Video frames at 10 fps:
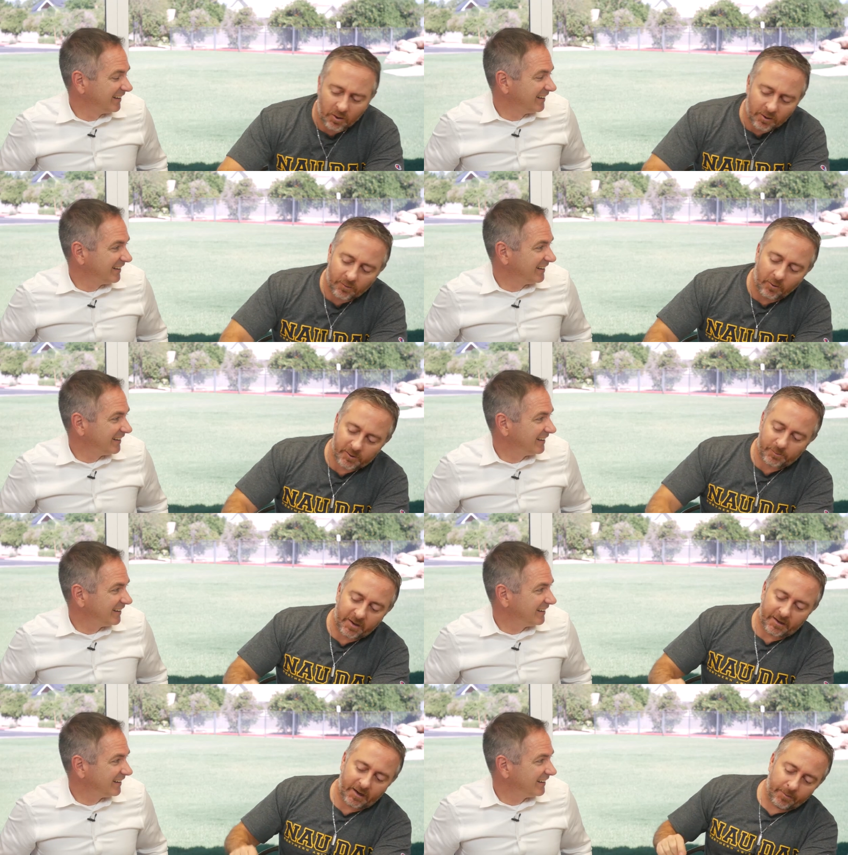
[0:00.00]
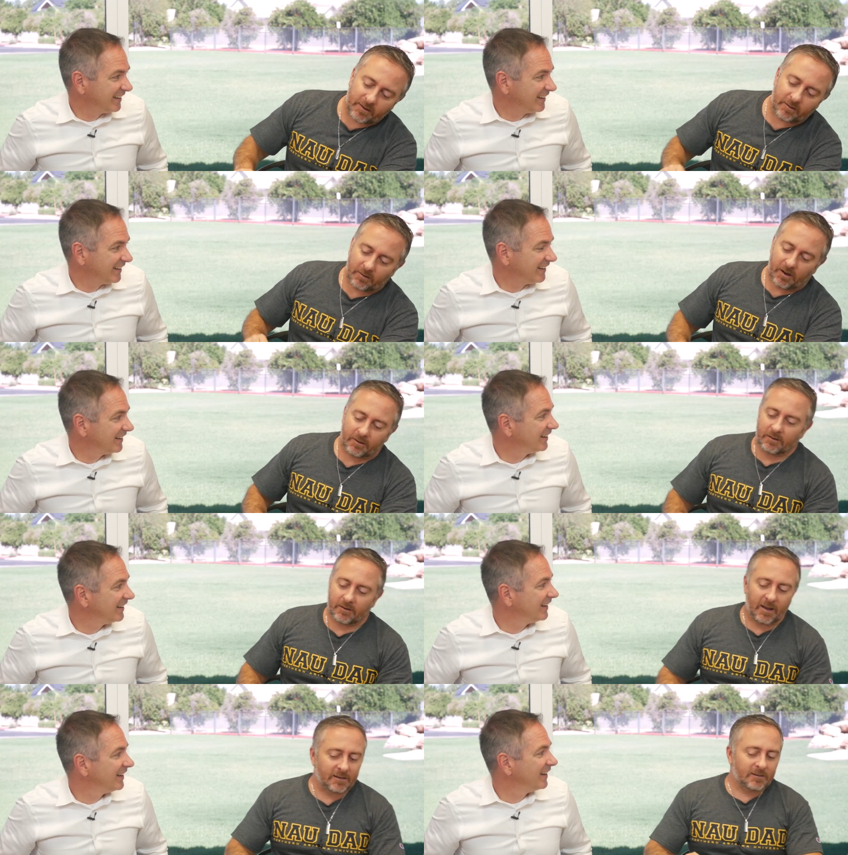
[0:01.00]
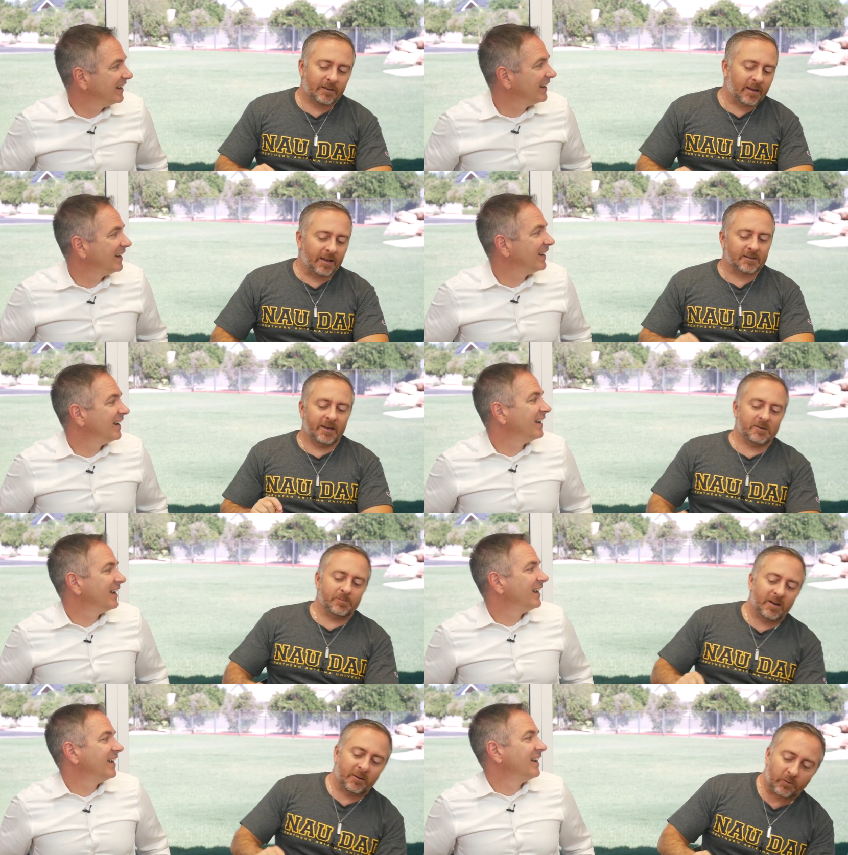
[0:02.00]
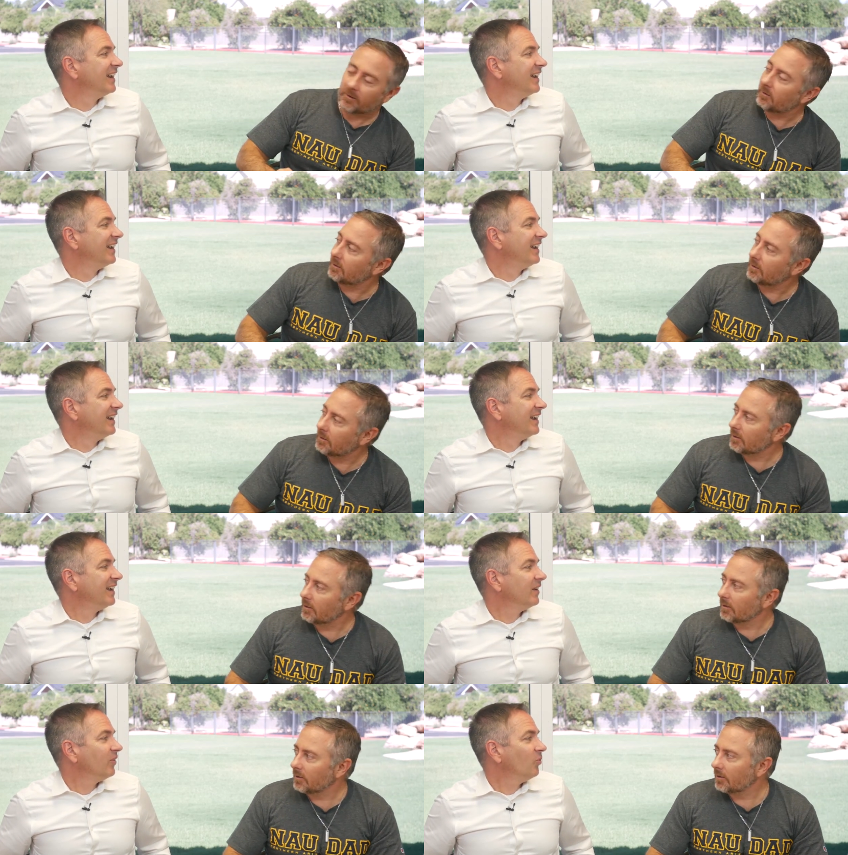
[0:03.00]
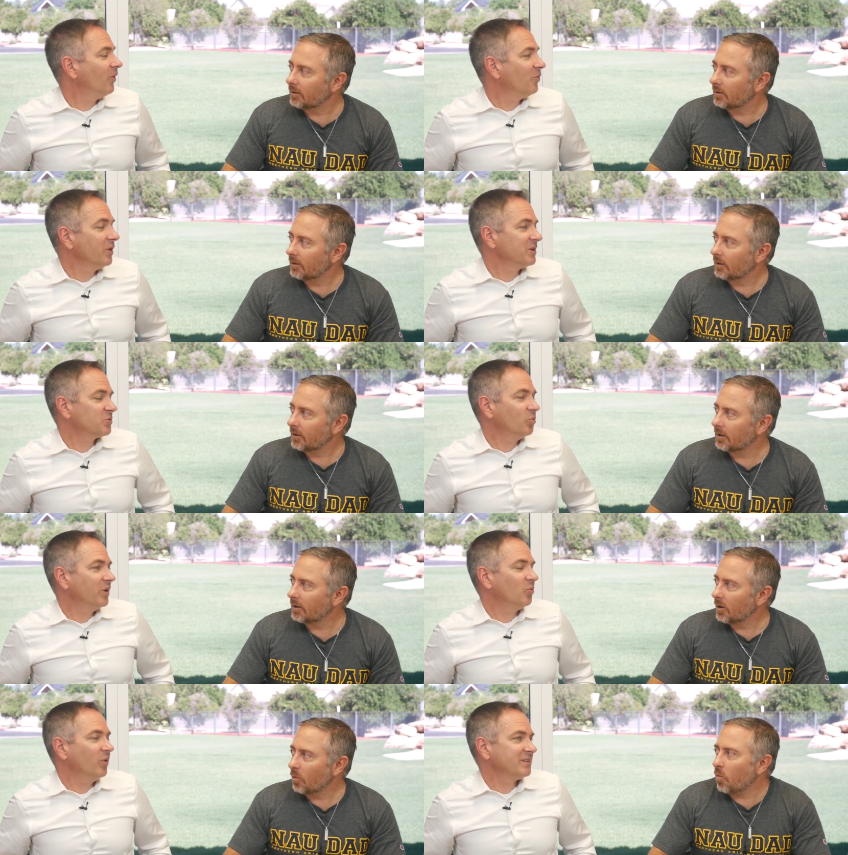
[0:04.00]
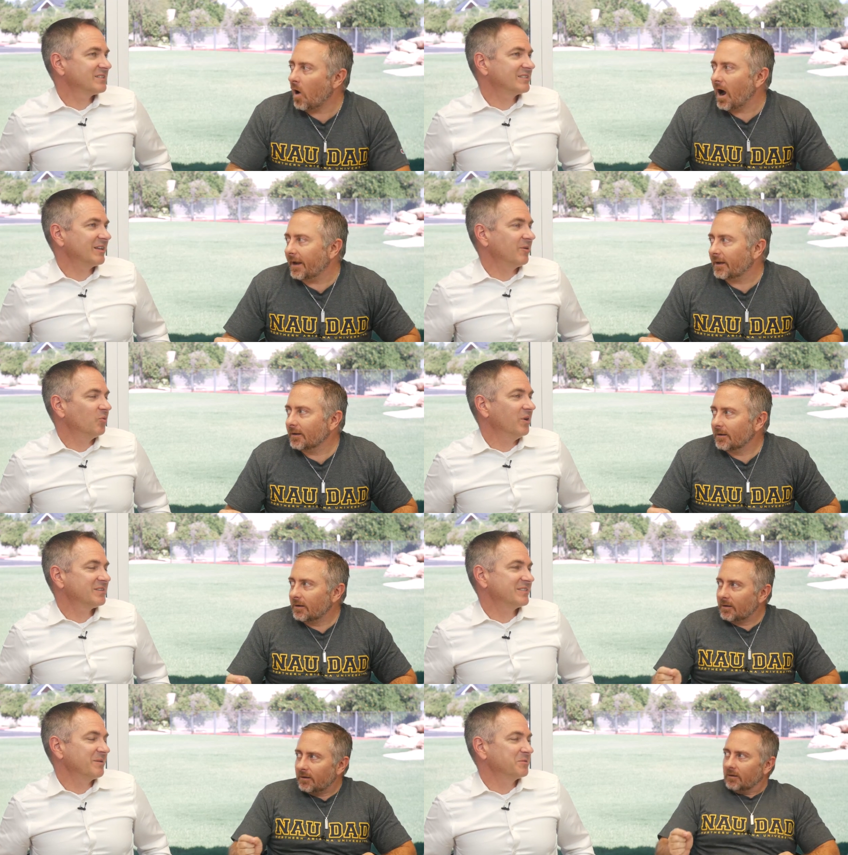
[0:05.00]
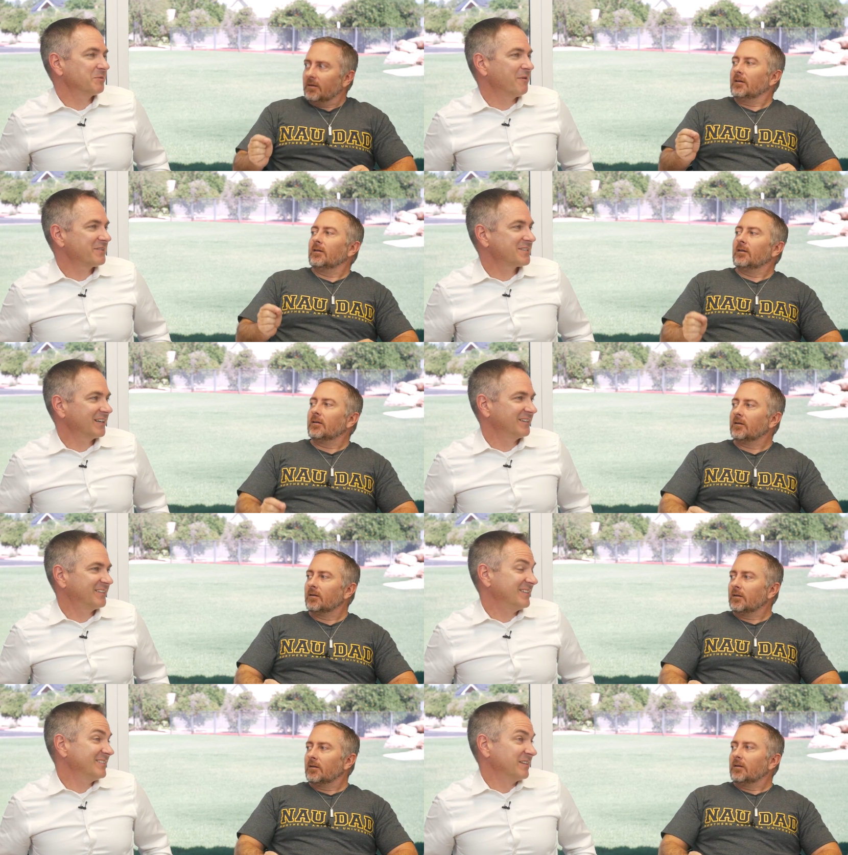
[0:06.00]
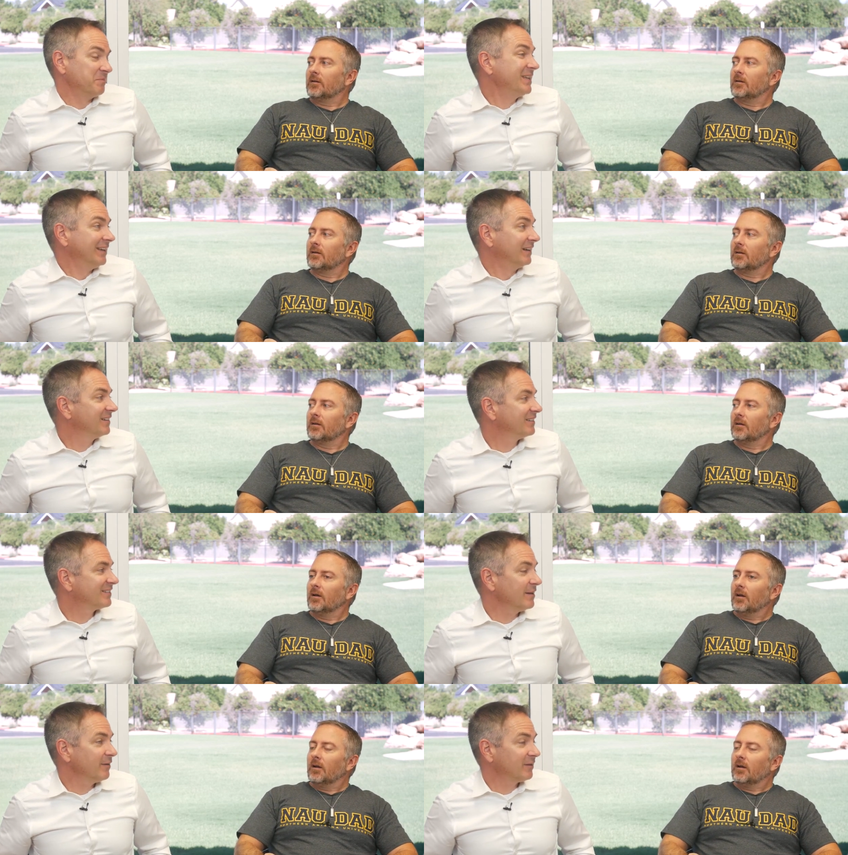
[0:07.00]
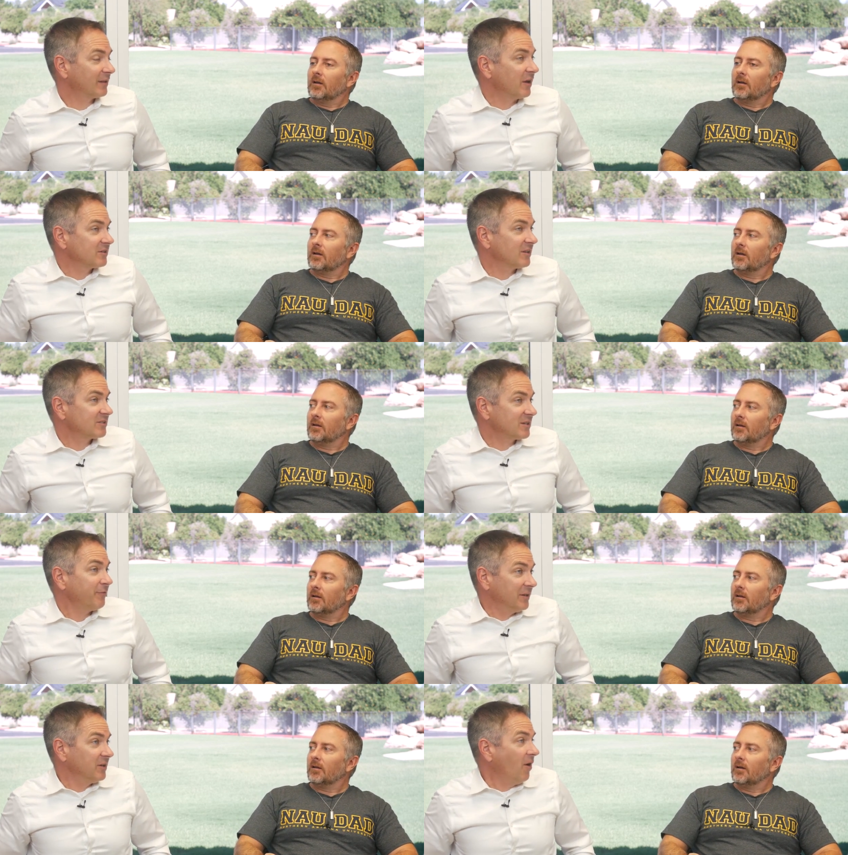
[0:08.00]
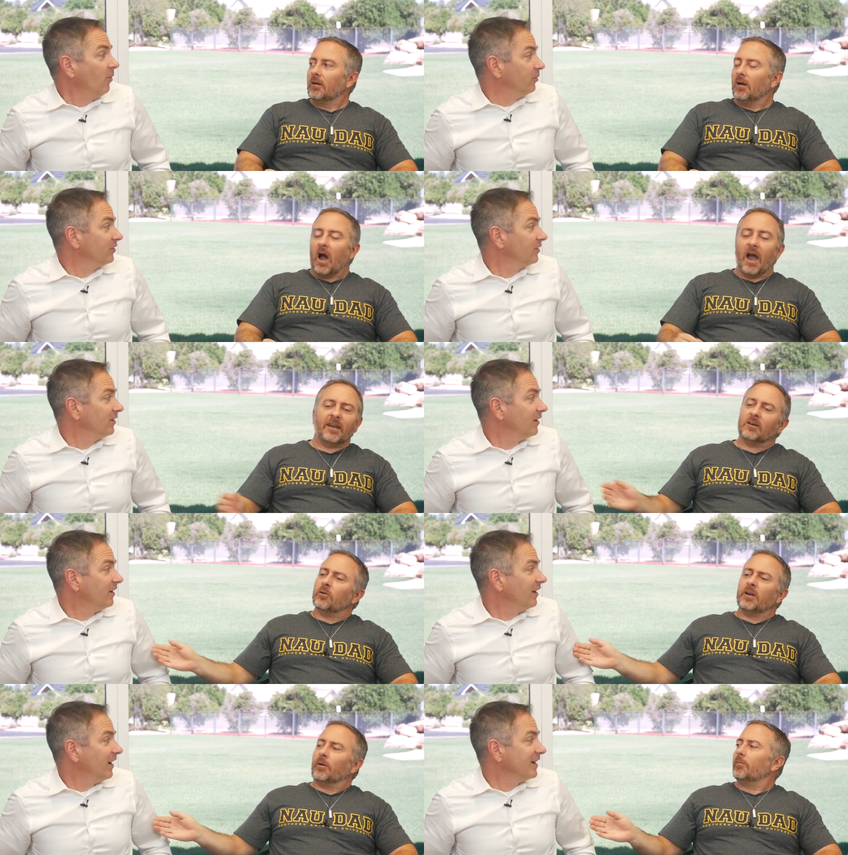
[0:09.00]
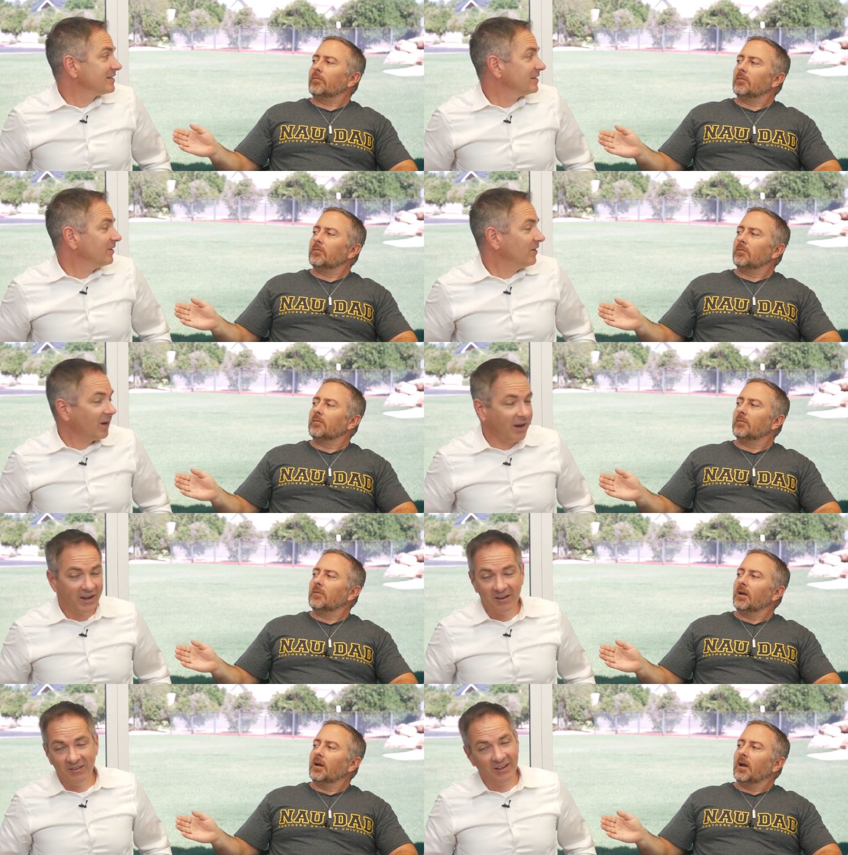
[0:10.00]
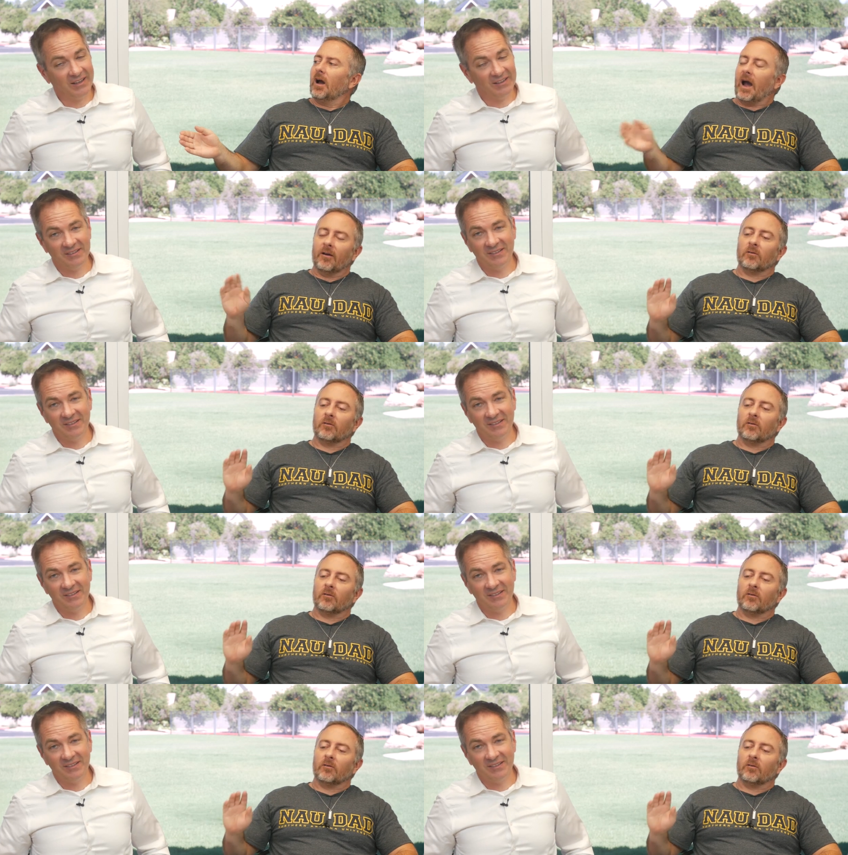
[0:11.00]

Speaker 1: Sore throat is mean, and I'm gonna tell God that's that's he's mean one. Well, what what what's, Why?
Speaker 2: what symptom of a sickness isn't mean? Sn- a, uh, a uh, stuffy nose. I could do him. It's, I don't like it. I